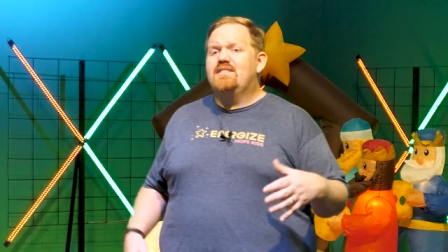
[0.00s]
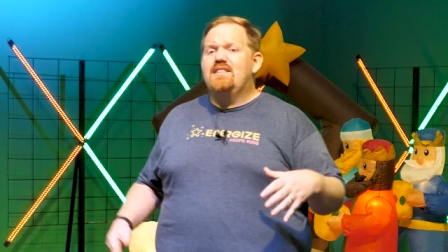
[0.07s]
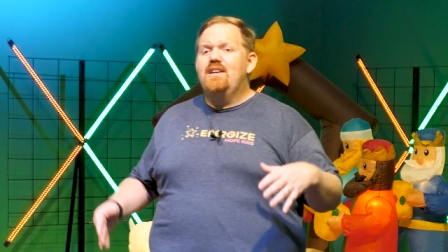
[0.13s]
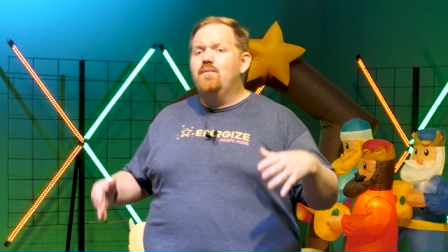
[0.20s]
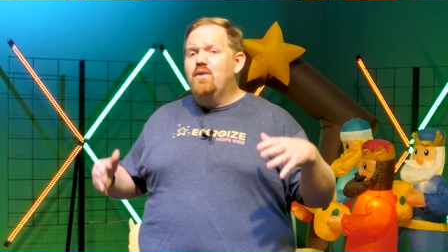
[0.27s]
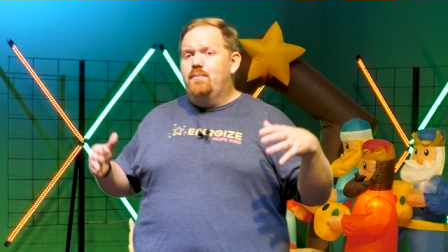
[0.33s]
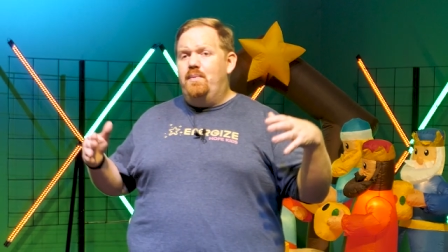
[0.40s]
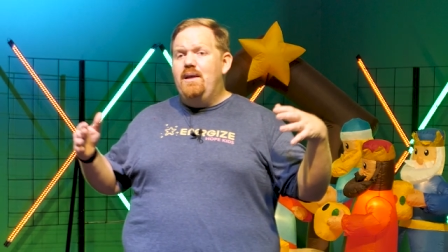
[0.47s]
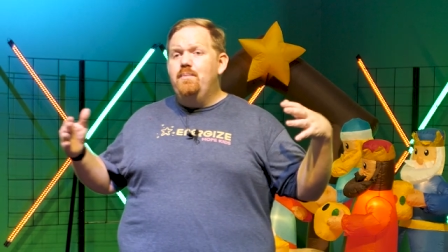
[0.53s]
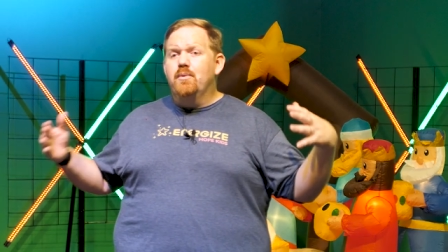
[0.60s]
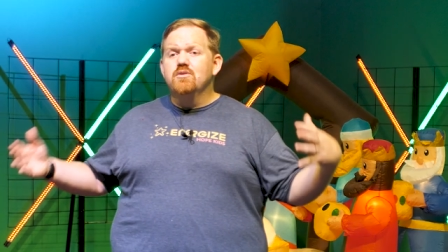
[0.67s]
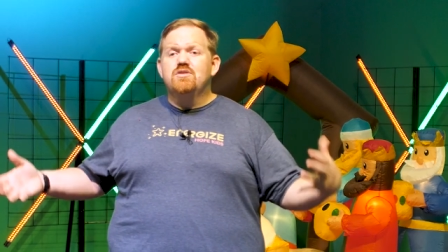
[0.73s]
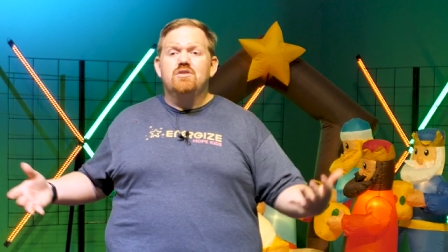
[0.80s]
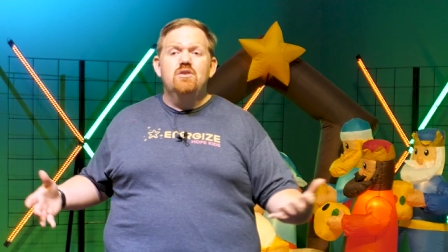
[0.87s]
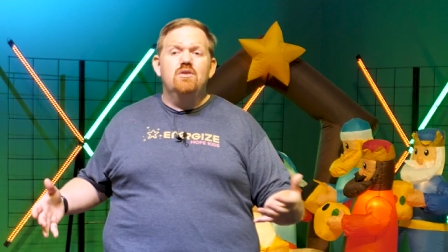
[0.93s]
see what
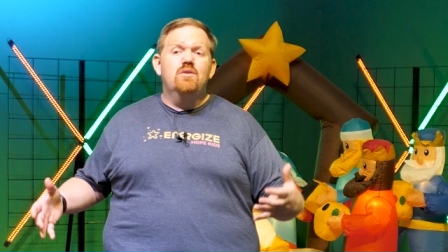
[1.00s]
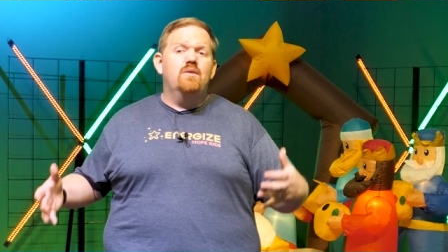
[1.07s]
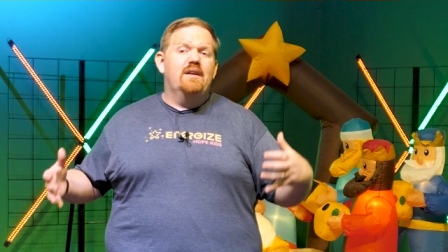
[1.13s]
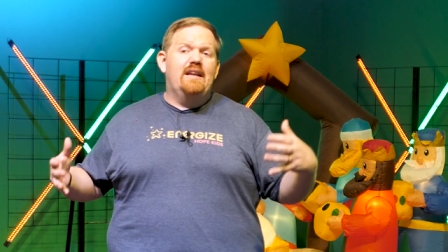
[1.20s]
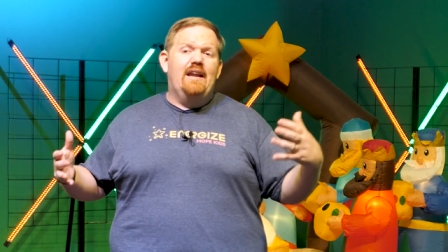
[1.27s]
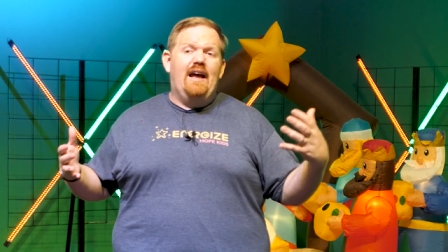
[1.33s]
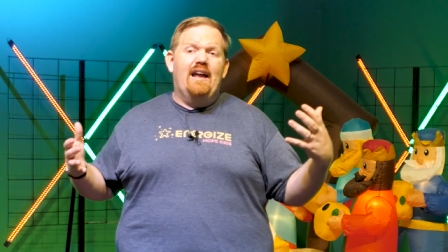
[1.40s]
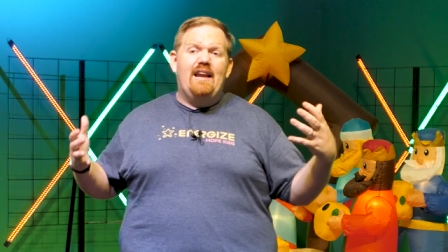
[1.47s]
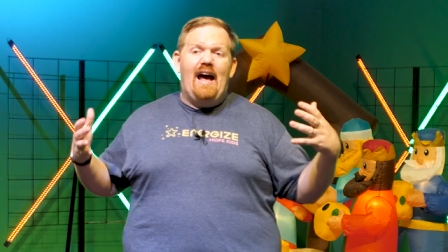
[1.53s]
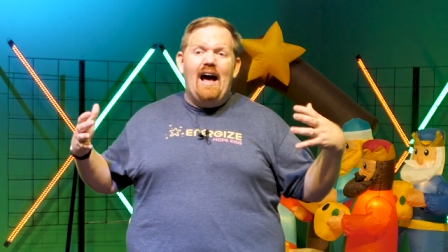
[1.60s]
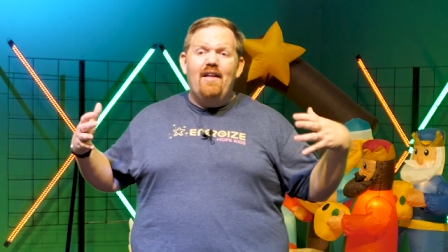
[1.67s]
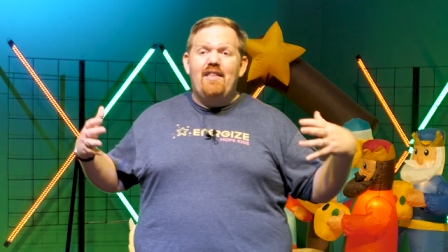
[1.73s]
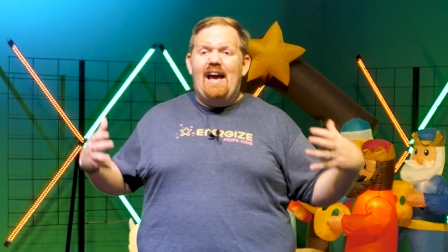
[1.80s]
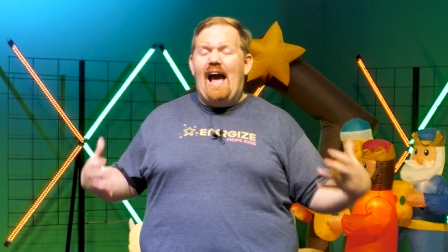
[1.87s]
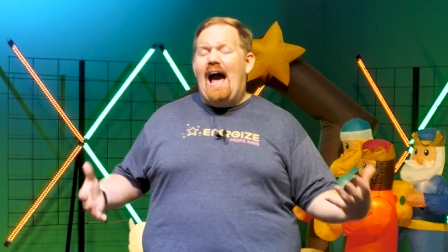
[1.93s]
people do and, and
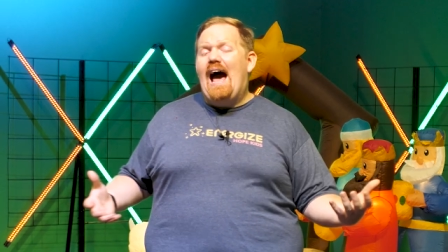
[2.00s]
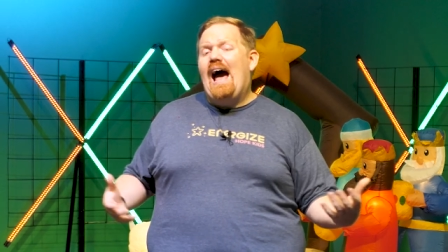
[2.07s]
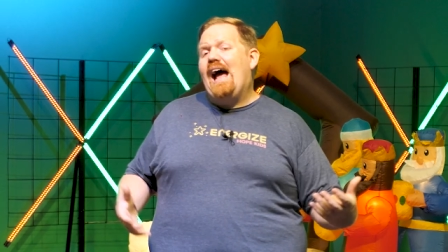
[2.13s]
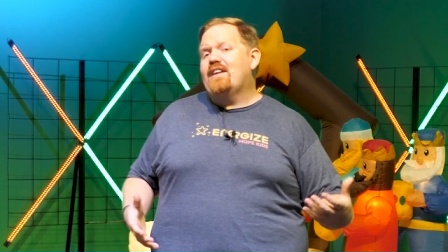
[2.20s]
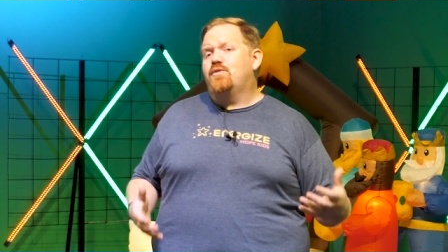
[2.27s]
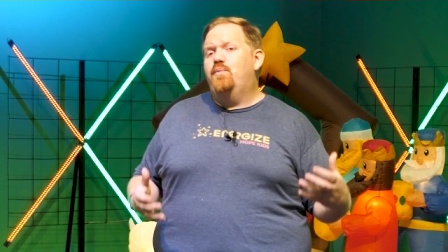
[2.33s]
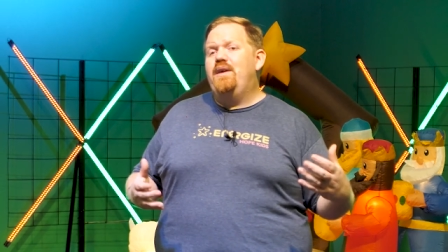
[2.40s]
how they act.